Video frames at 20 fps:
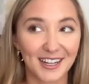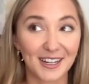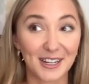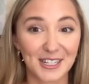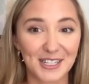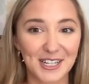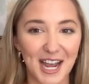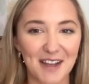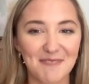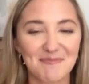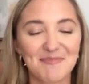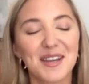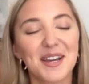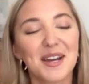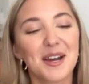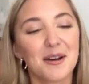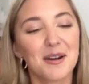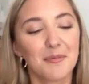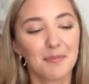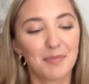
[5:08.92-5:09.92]
a good time.
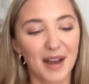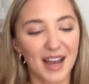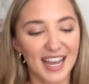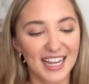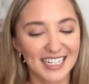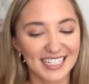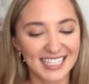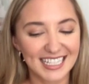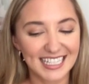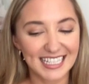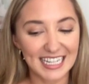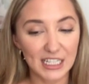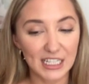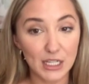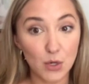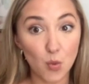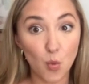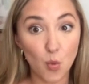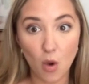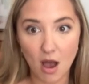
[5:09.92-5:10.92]
But
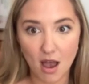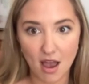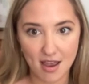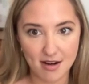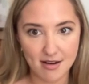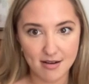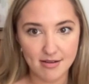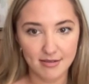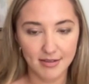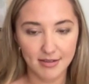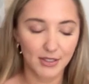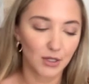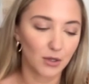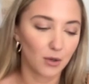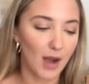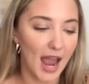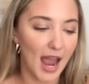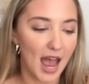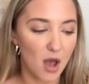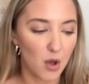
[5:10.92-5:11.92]
season one
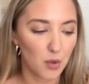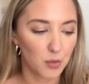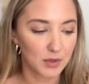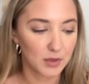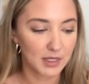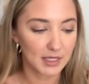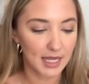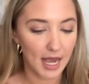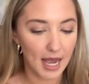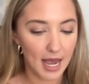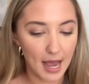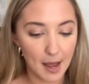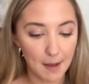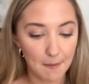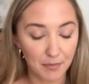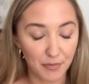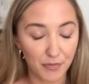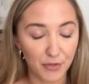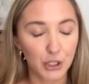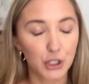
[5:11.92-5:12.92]
surrounds
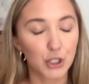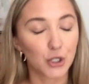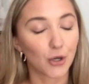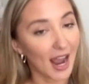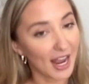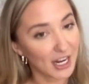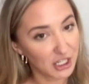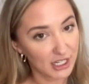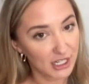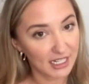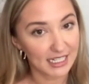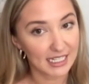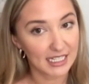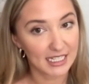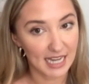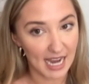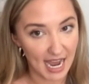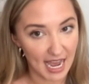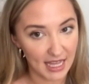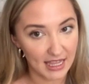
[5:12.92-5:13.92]
um, the tragic
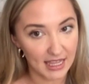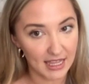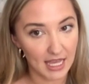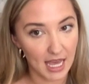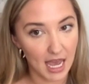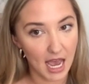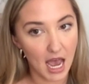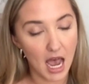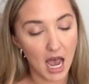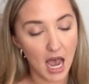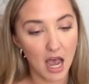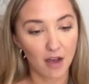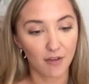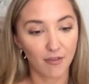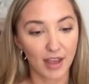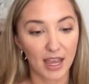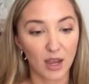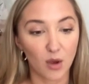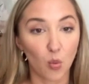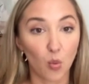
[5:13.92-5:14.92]
death of
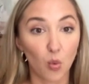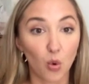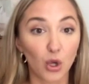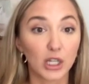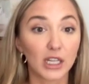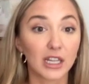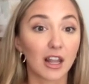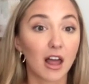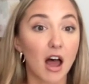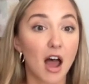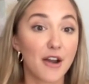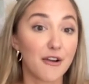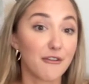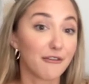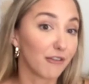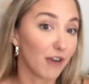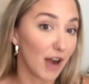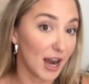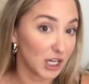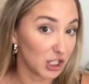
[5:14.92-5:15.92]
a Woodlawn
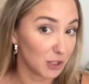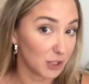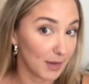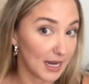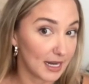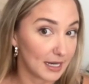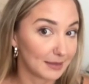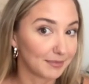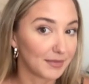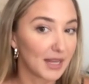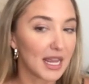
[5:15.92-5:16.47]
freshman.